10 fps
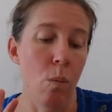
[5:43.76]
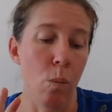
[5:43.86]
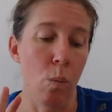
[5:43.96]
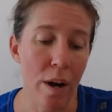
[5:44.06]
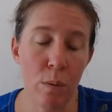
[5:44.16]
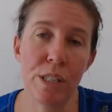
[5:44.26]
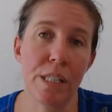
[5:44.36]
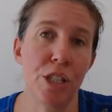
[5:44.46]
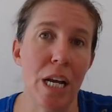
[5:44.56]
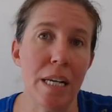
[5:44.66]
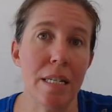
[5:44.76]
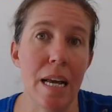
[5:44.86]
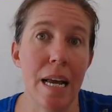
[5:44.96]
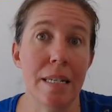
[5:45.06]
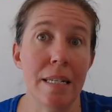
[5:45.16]
what I would
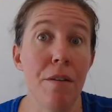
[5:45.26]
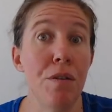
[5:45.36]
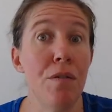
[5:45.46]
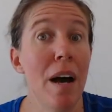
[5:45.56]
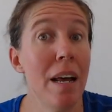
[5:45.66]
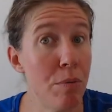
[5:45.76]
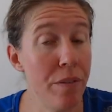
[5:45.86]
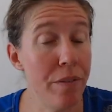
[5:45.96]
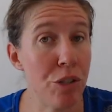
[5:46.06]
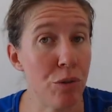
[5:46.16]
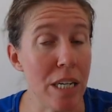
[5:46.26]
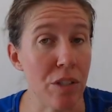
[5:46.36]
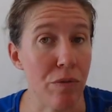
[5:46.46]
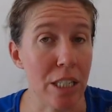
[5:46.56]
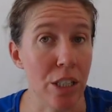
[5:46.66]
suggest is if you've had a previous stress
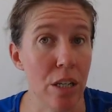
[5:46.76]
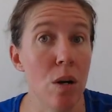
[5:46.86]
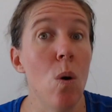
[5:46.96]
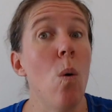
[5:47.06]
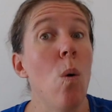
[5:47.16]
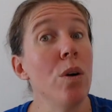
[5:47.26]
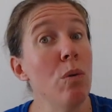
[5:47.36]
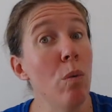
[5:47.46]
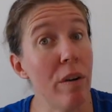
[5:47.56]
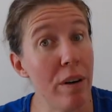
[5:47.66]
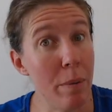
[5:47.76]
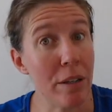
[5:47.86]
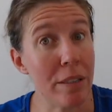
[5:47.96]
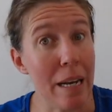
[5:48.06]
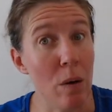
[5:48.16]
fracture or you're worried
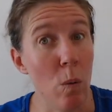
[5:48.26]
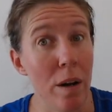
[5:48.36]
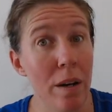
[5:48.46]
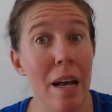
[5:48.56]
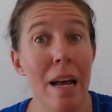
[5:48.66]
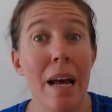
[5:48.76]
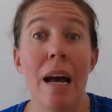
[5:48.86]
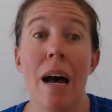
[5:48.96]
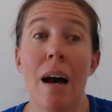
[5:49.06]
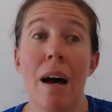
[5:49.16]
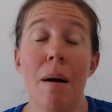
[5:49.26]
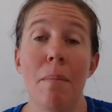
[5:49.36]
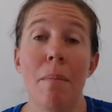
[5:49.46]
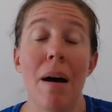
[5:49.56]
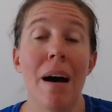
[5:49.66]
about getting one,
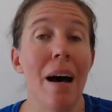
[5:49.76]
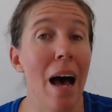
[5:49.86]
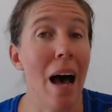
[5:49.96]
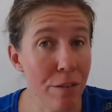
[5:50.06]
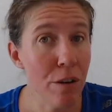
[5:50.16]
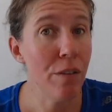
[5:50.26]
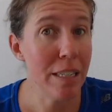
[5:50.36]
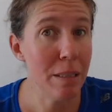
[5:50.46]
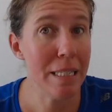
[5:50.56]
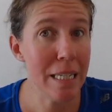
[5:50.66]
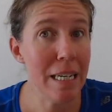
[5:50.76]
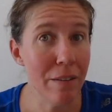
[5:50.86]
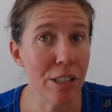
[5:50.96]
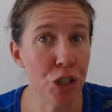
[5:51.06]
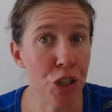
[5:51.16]
um, have your vitamin D
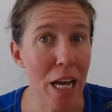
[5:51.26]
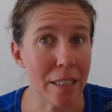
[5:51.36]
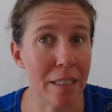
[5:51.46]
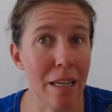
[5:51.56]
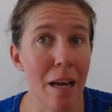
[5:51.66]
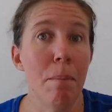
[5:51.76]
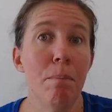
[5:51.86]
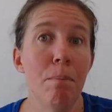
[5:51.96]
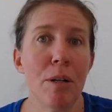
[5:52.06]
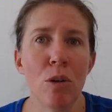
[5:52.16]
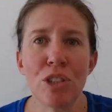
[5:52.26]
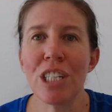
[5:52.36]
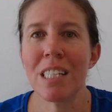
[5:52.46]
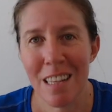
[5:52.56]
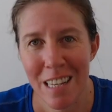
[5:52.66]
levels checked, but not
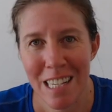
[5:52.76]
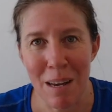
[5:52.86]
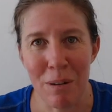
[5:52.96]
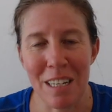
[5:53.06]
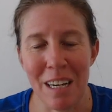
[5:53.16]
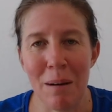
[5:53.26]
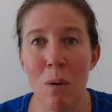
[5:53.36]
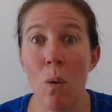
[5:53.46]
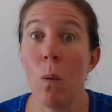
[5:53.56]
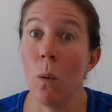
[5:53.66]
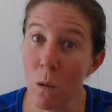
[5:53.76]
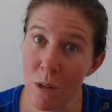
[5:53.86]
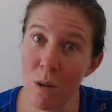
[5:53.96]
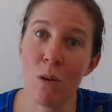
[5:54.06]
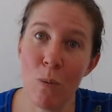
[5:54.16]
just in the summertime,
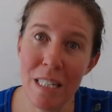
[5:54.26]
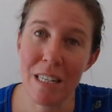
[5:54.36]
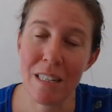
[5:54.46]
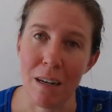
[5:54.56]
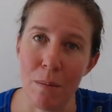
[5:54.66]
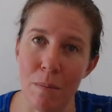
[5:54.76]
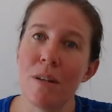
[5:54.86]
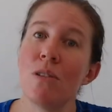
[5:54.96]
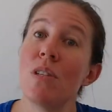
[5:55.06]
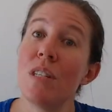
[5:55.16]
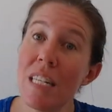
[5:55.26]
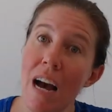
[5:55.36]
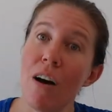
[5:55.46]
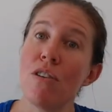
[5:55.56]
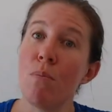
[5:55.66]
also in the wintertime to see
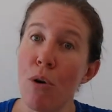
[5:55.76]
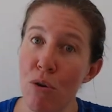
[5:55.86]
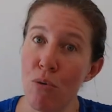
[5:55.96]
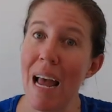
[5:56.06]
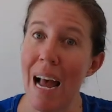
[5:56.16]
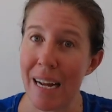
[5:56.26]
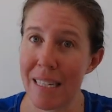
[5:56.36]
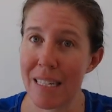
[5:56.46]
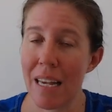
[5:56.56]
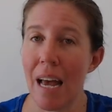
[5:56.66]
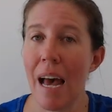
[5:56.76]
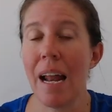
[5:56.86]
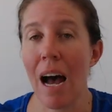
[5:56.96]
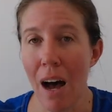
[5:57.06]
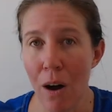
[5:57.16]
how your body reacts
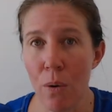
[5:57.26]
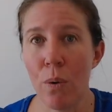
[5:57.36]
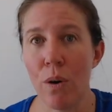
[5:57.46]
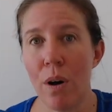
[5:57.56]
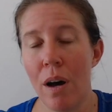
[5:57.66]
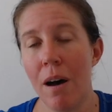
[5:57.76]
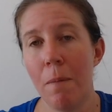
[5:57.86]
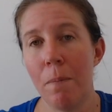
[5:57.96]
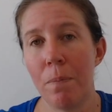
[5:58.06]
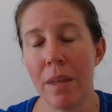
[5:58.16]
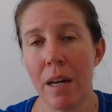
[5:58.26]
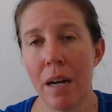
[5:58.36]
and how um,